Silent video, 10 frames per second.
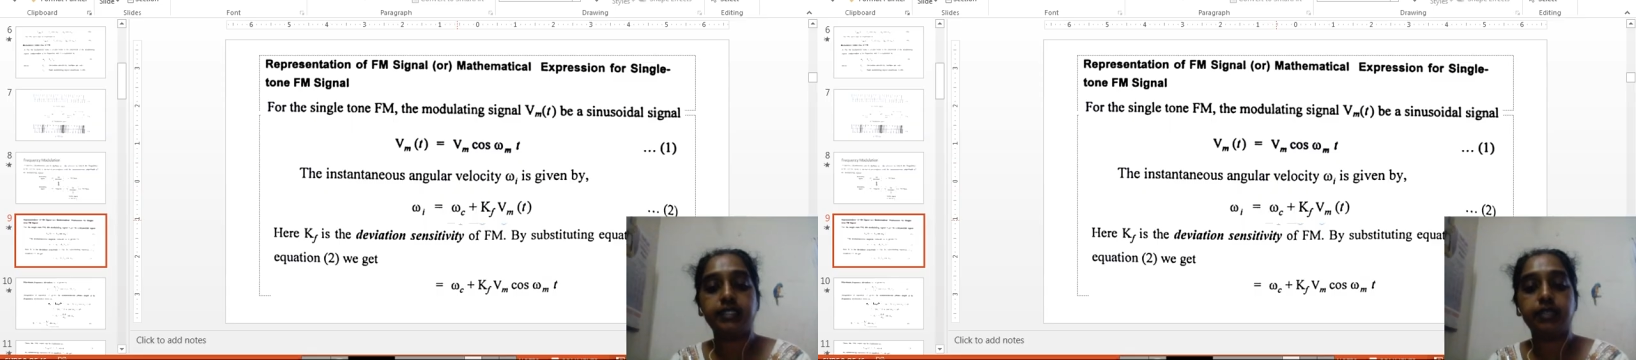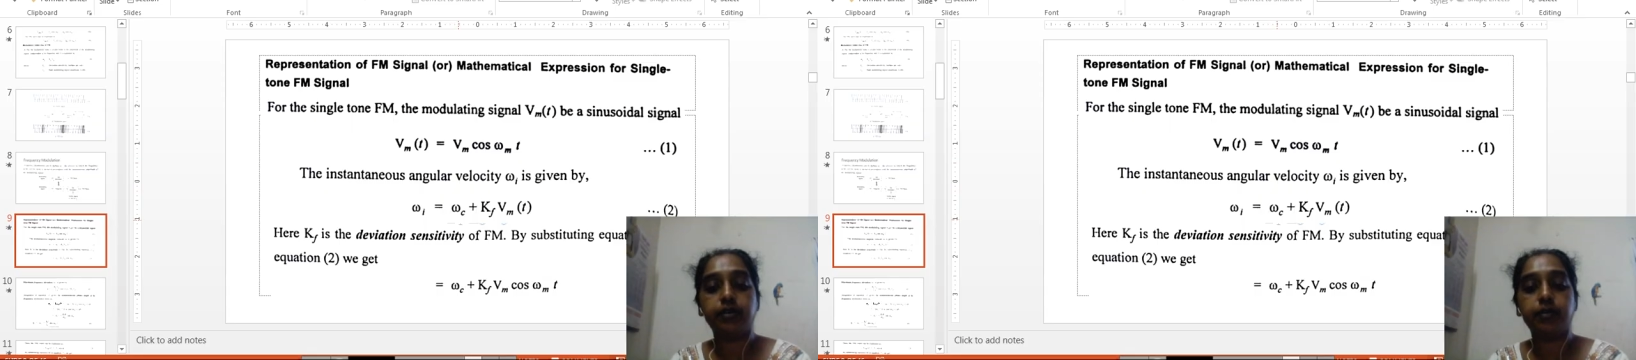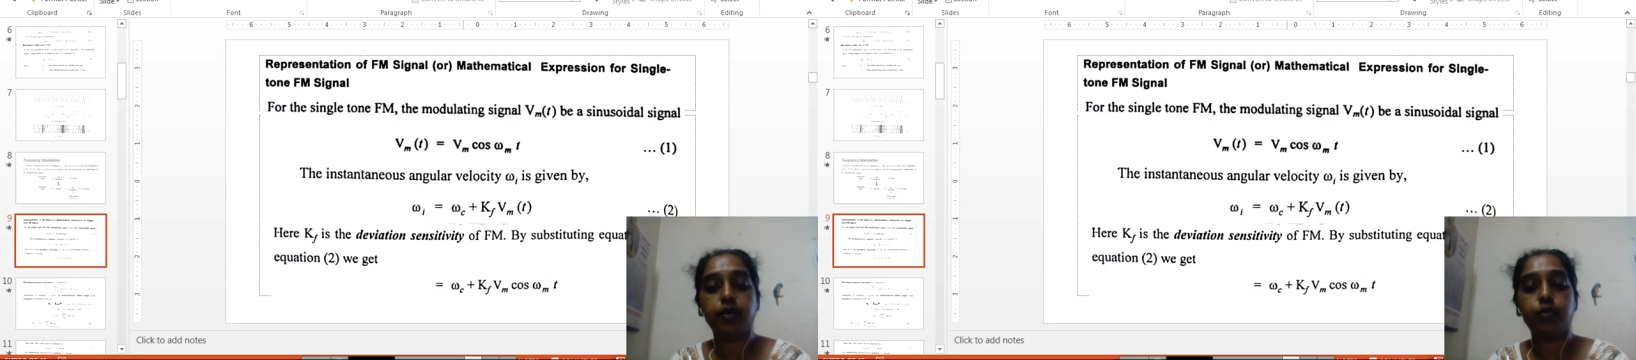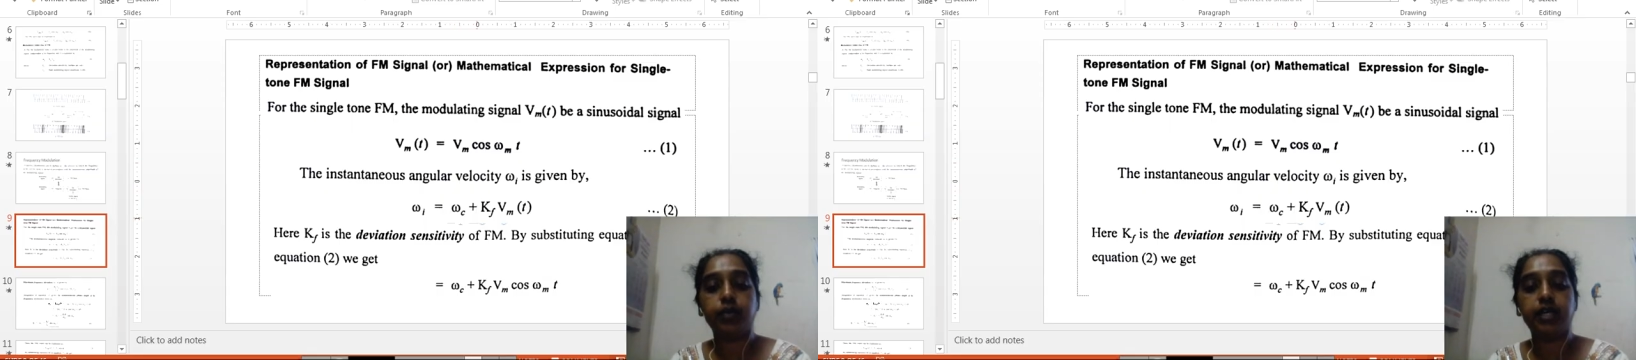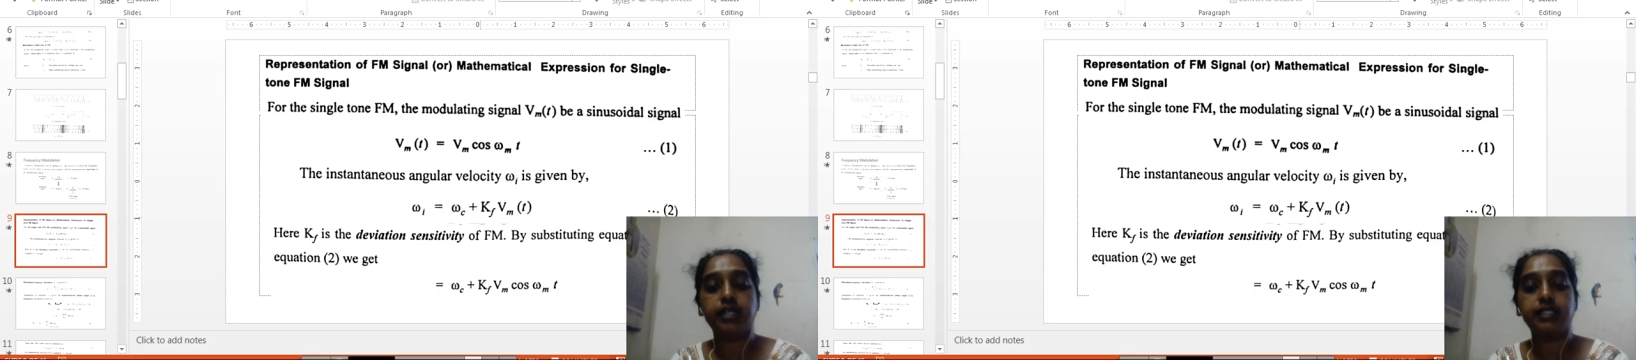given by
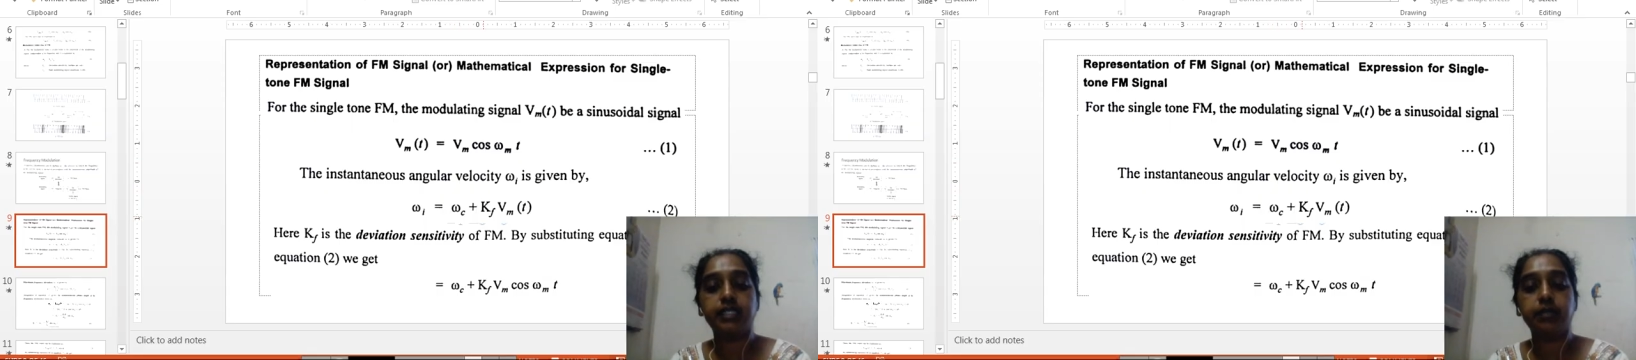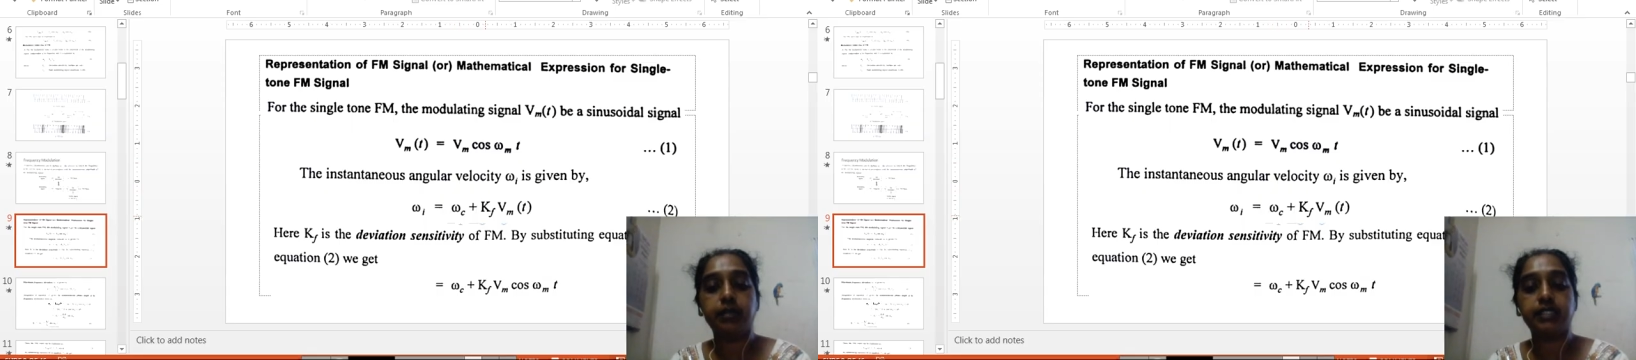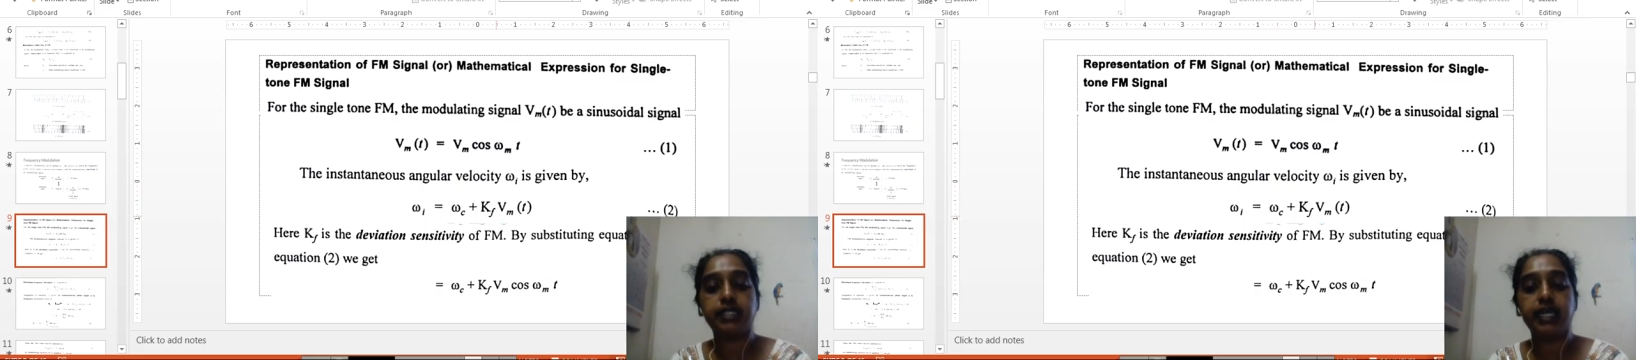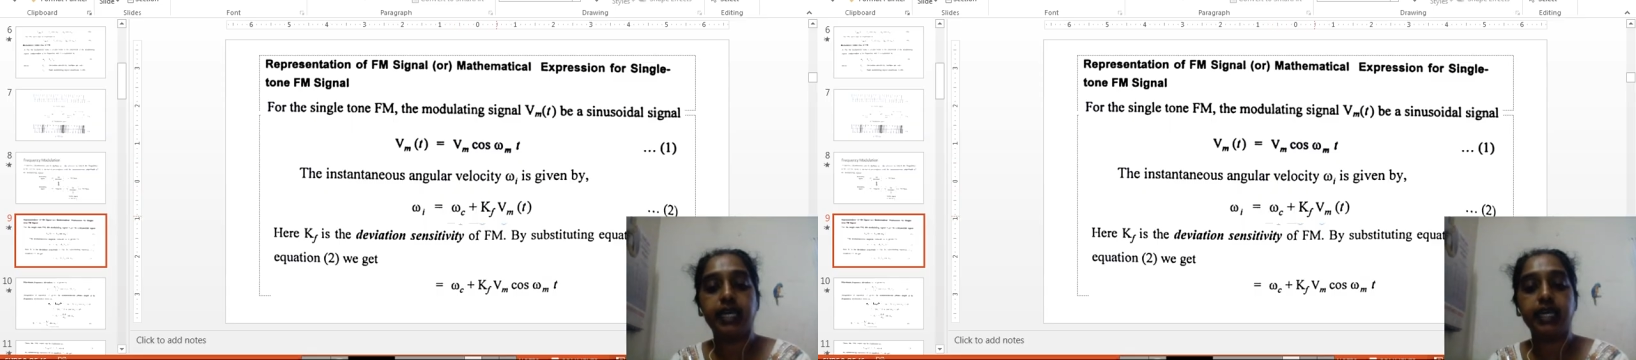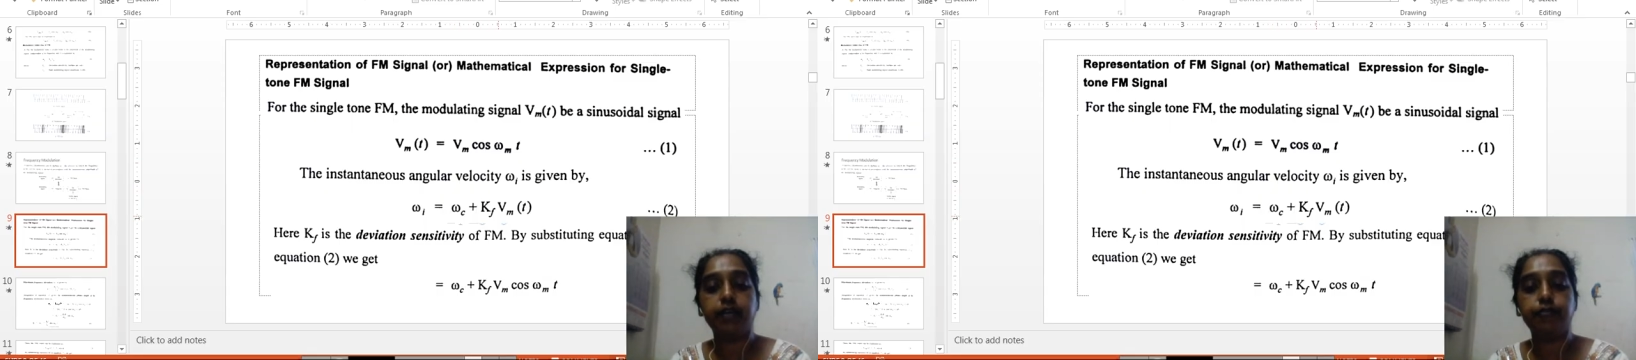omega c plus
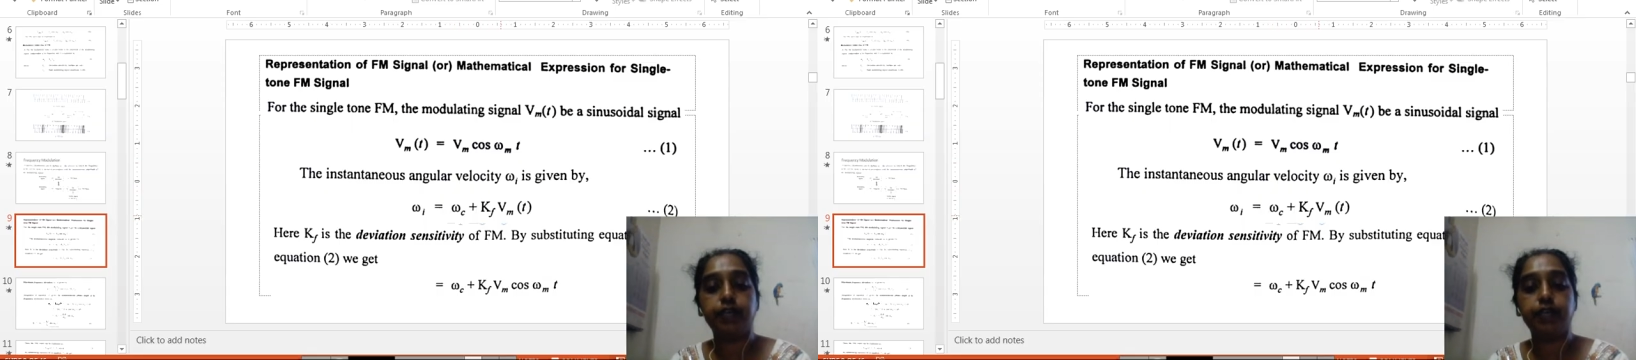kf